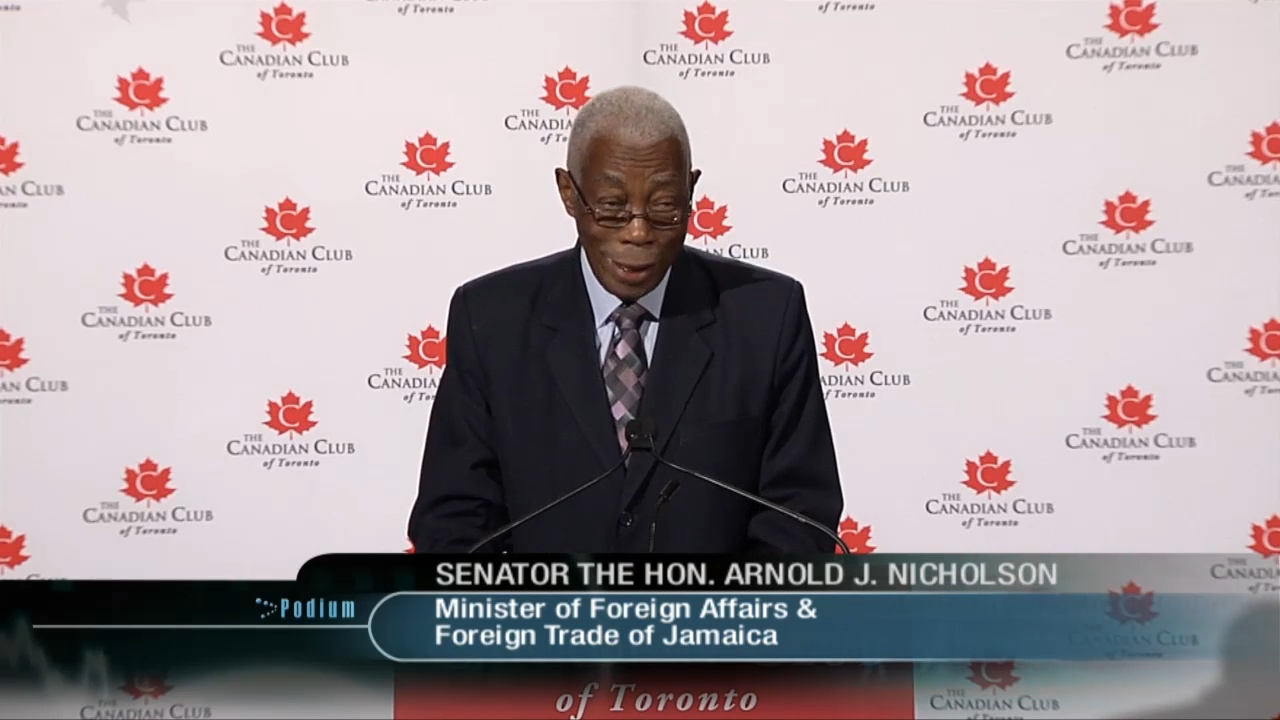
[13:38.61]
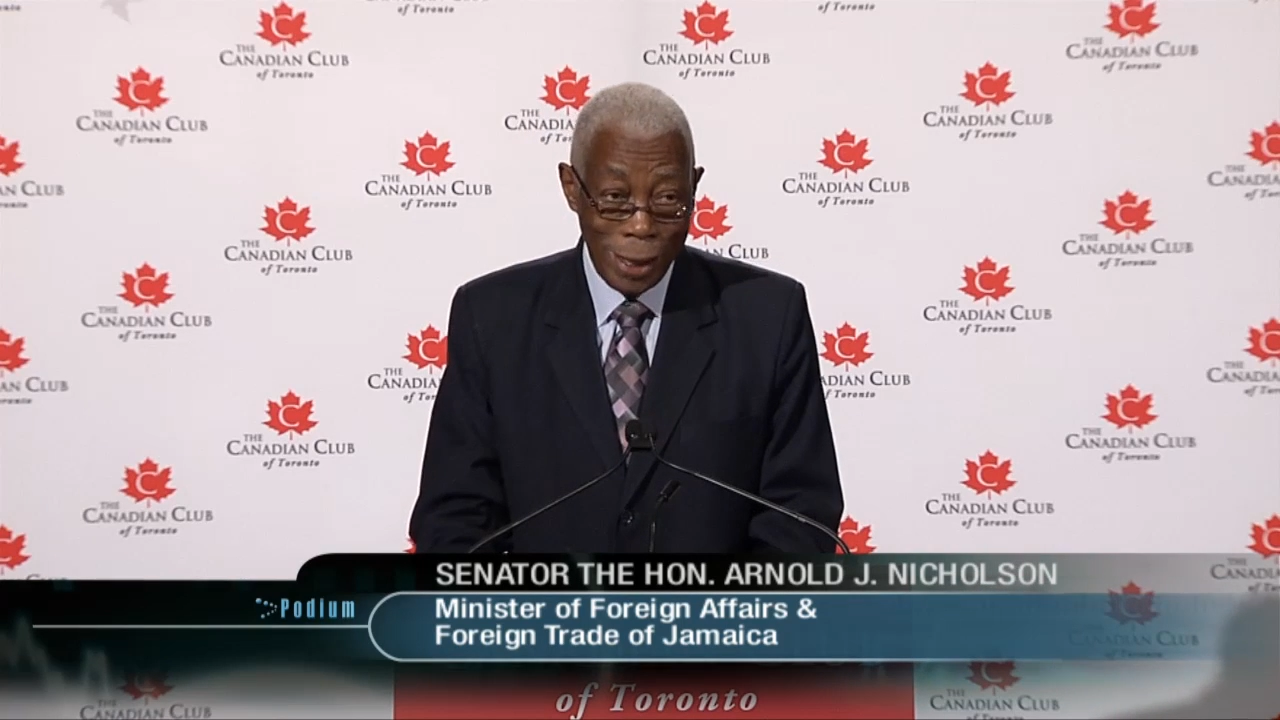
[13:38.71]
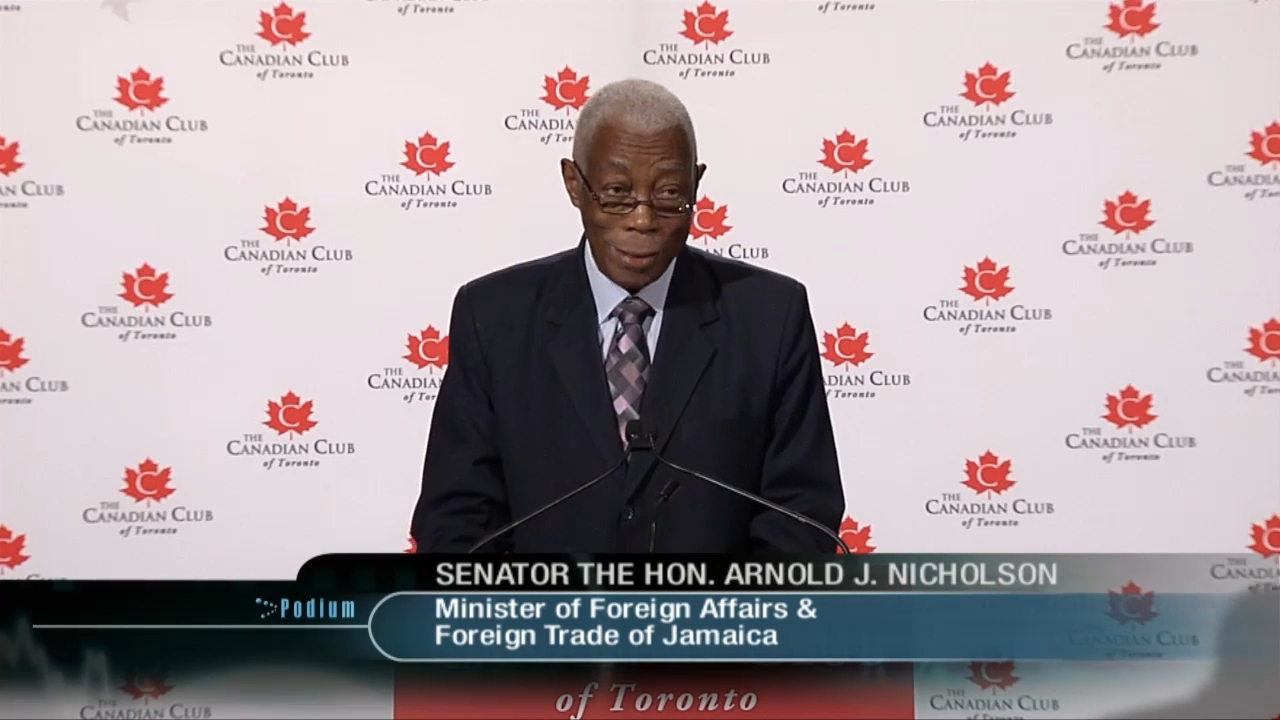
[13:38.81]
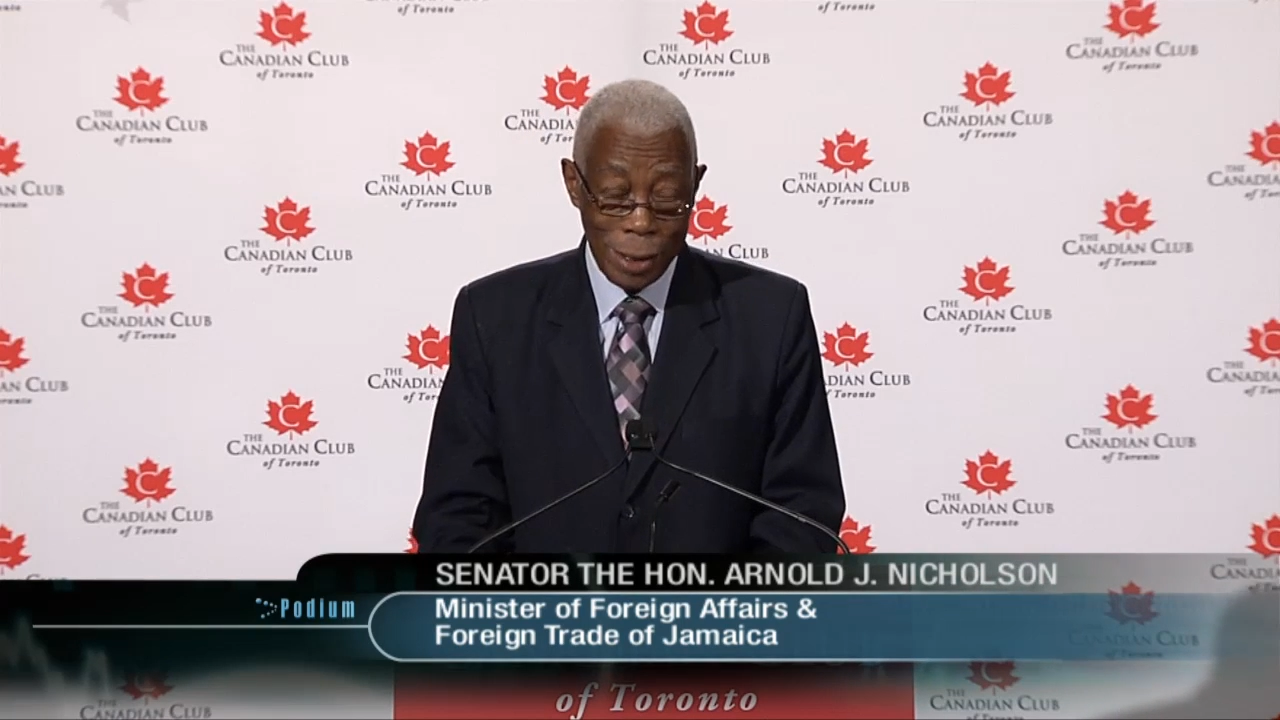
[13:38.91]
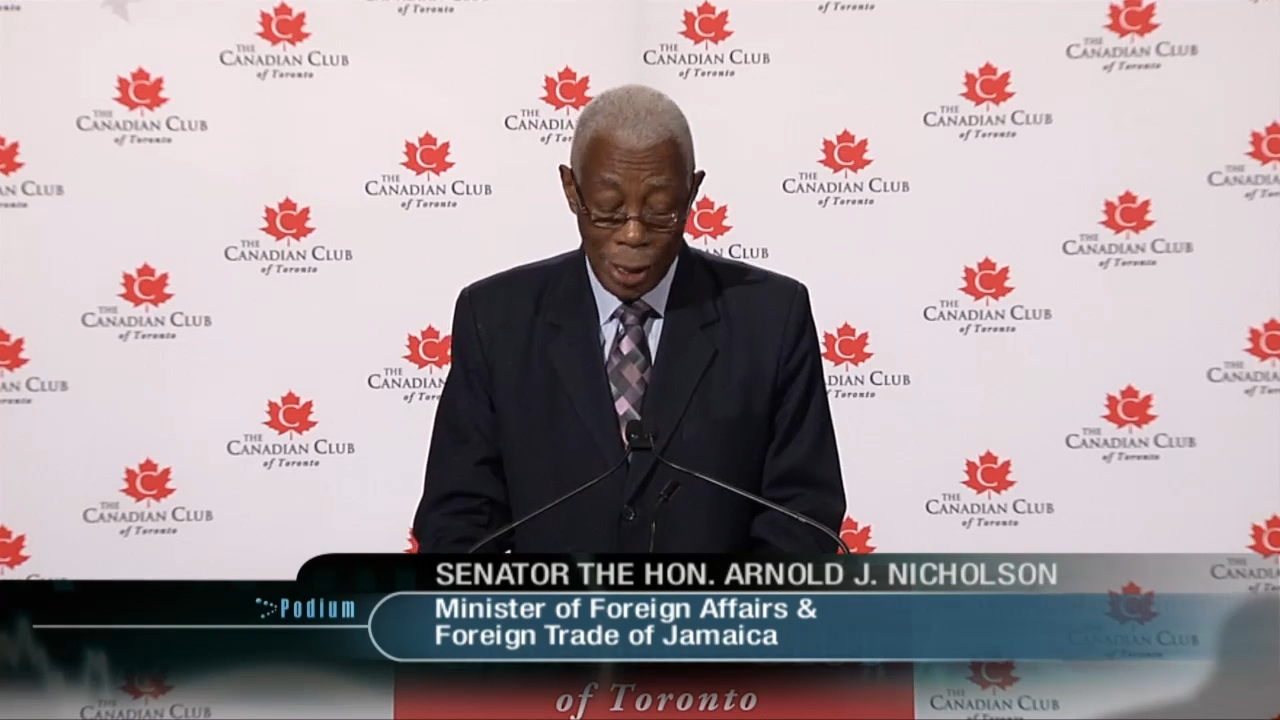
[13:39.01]

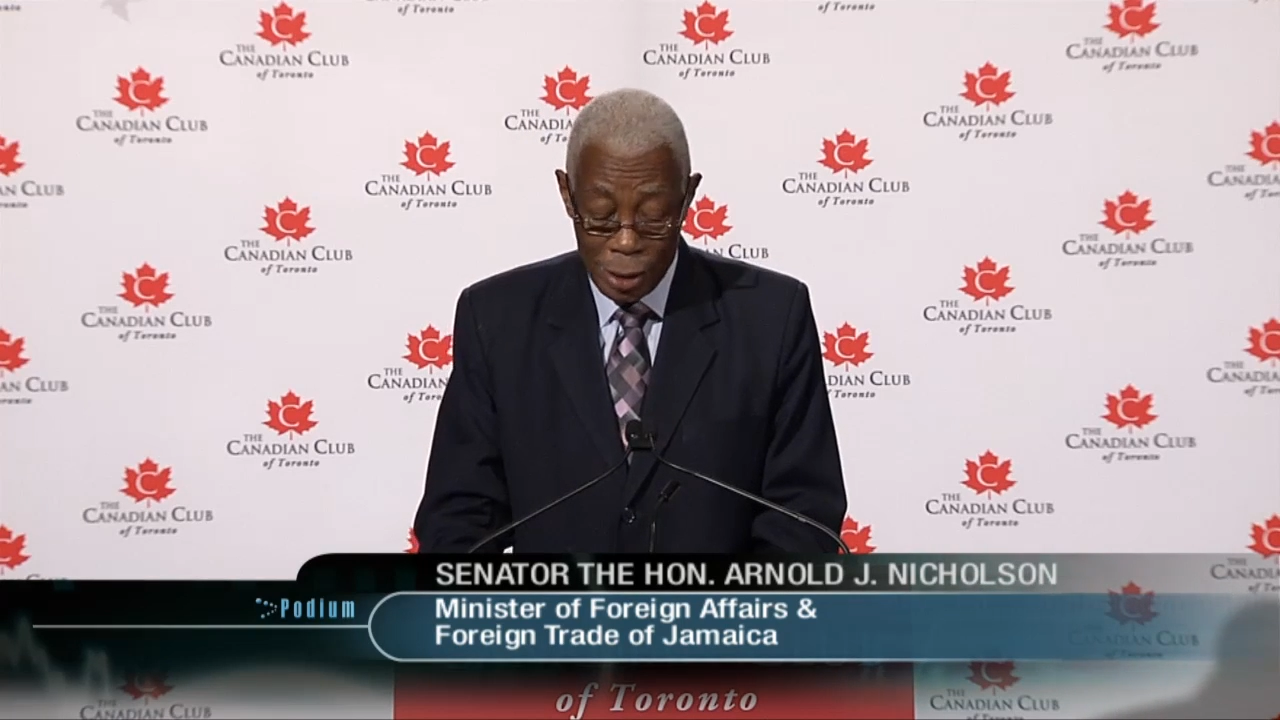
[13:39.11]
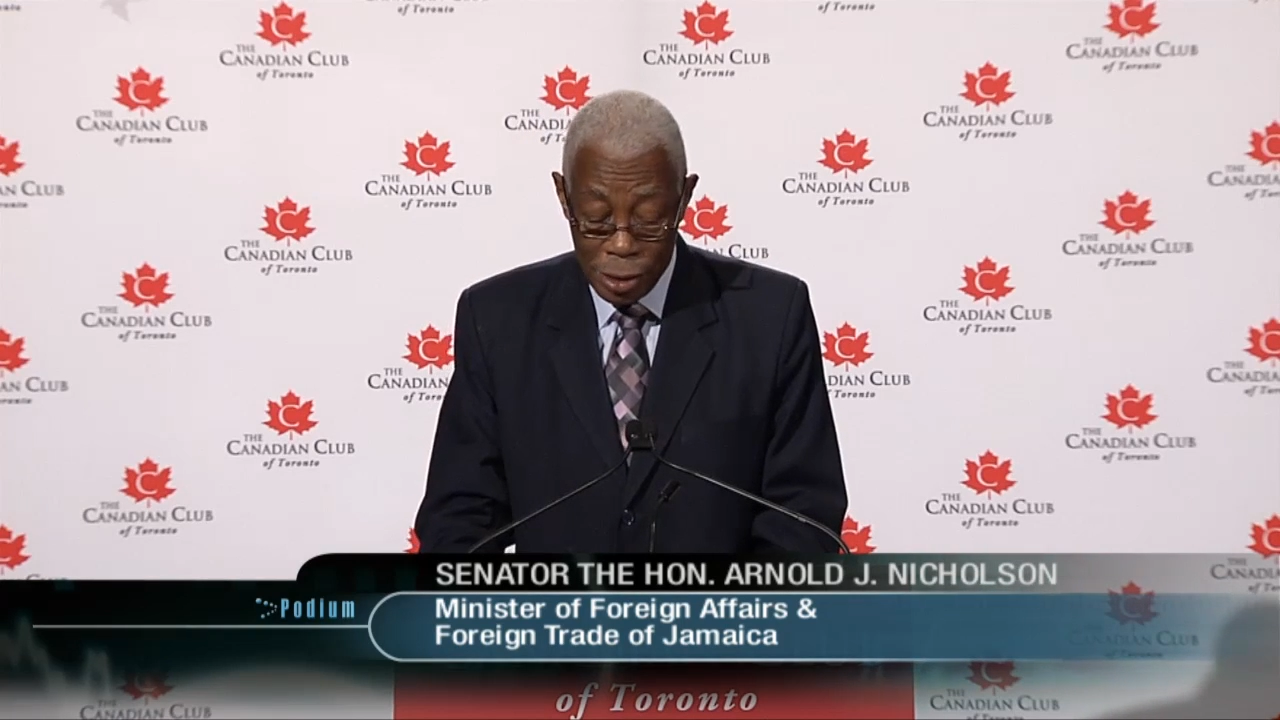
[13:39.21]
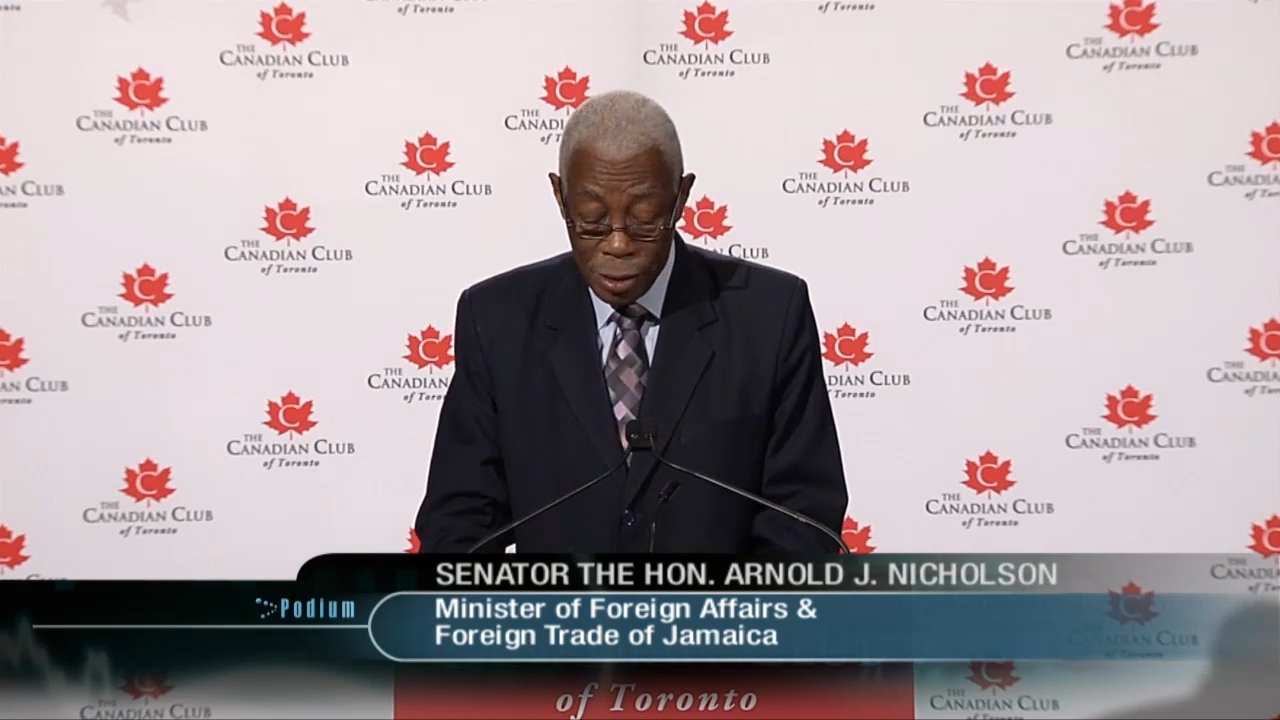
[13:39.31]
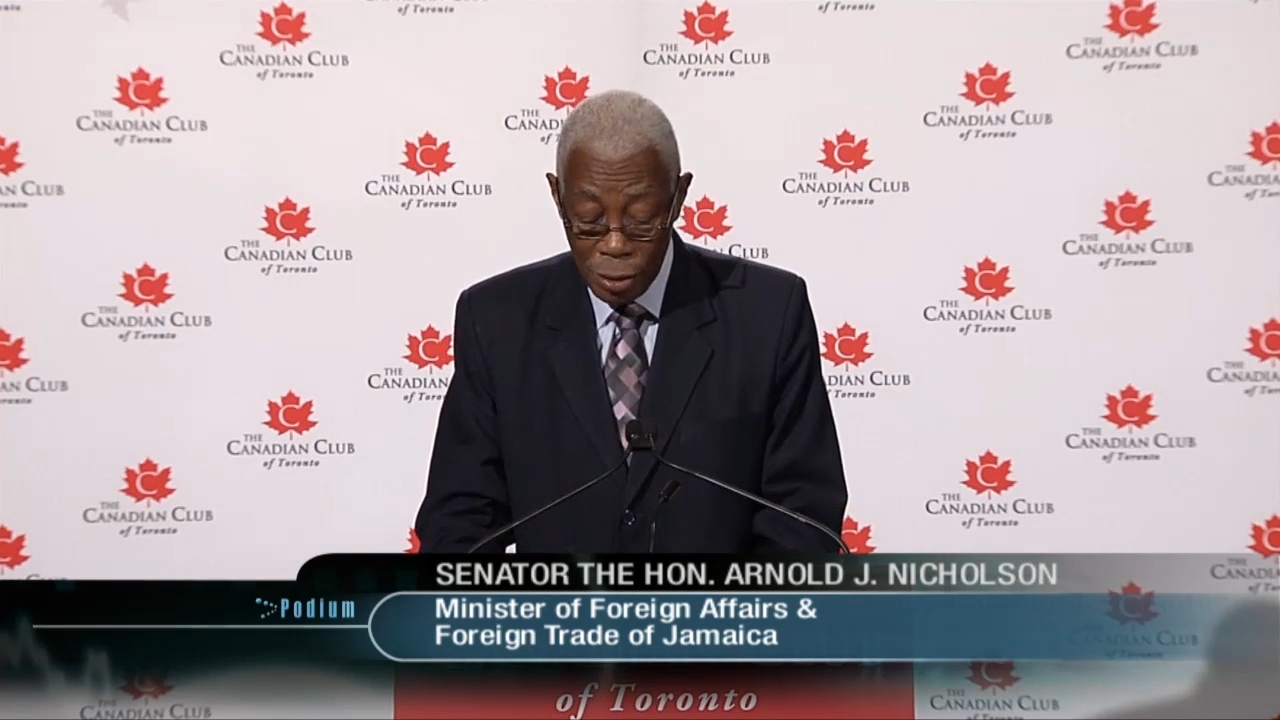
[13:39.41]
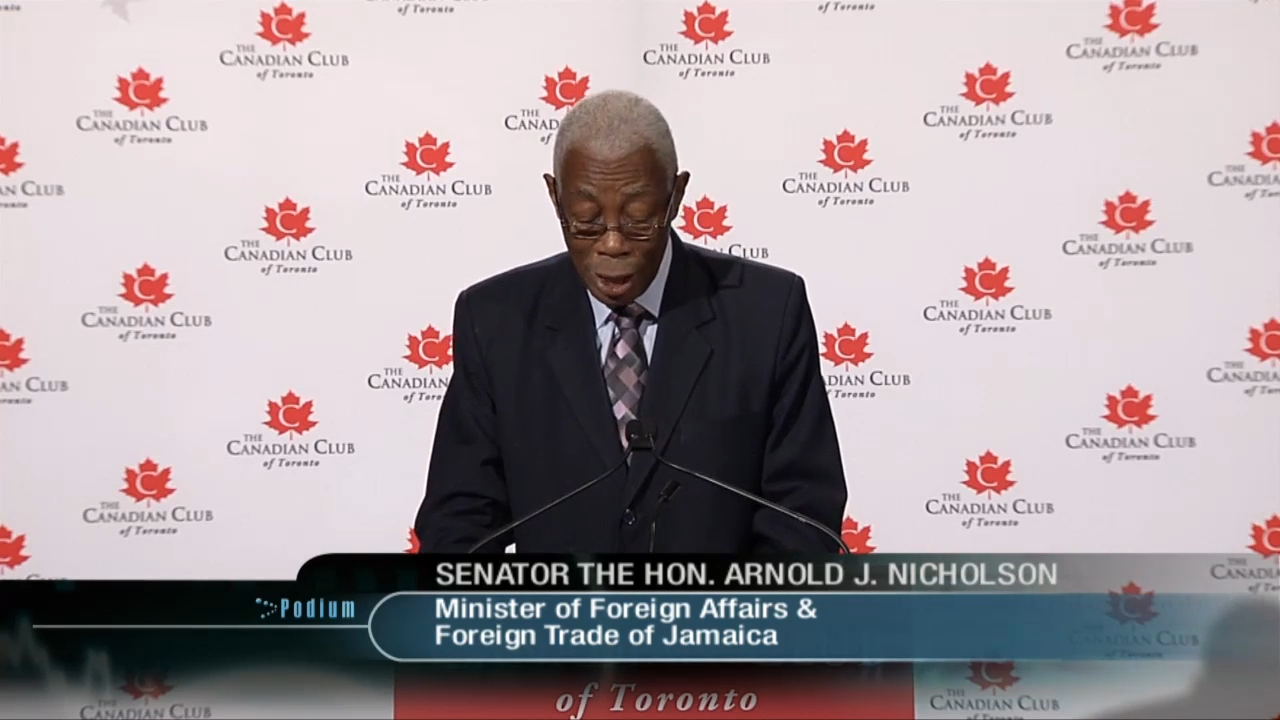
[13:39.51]
Excellent Sir